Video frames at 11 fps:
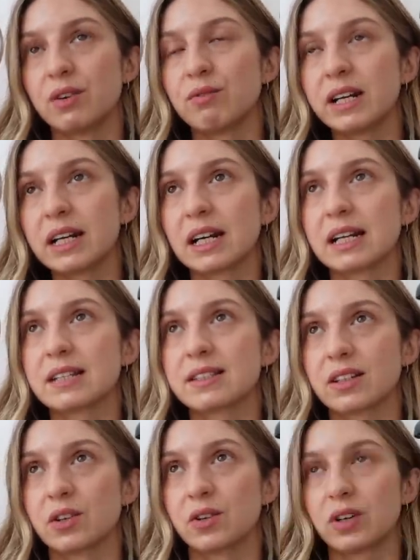realised
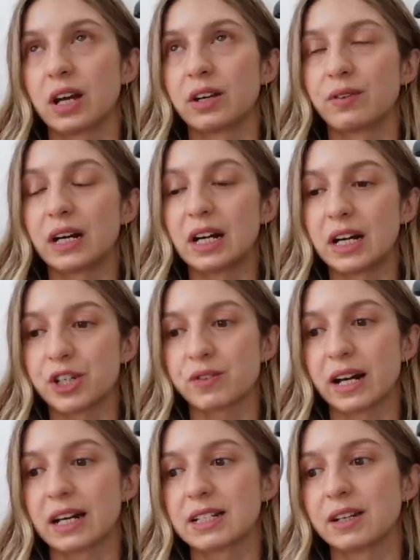the kind of harsh
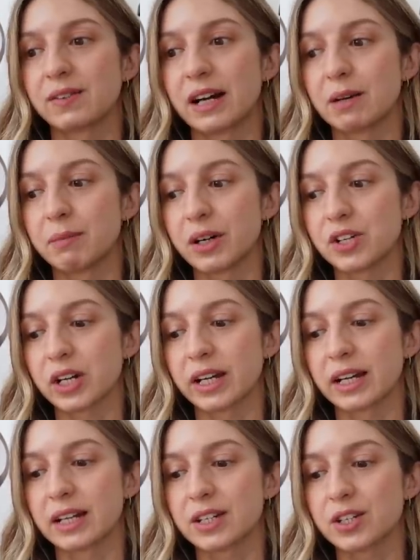reality of how much I
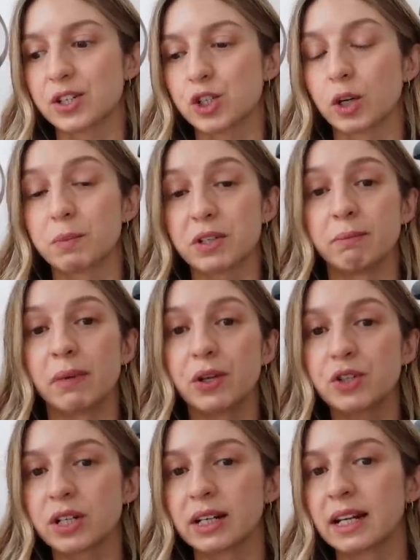had shopped
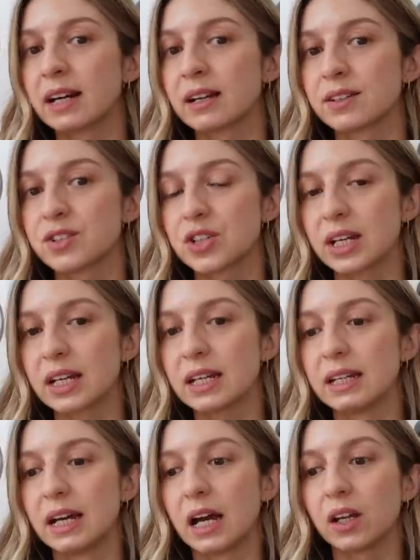emotionally last year,
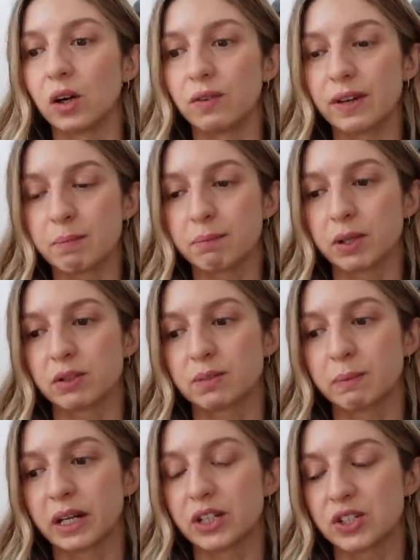a lot of impulse
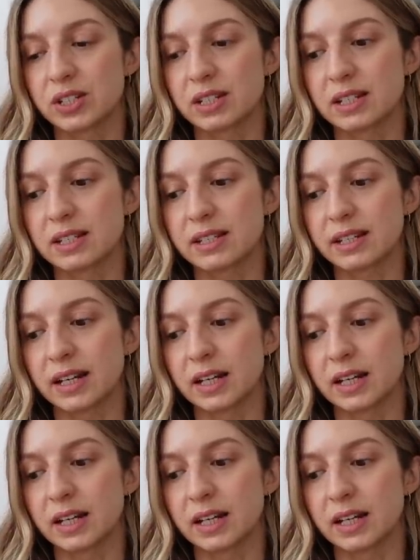purchases,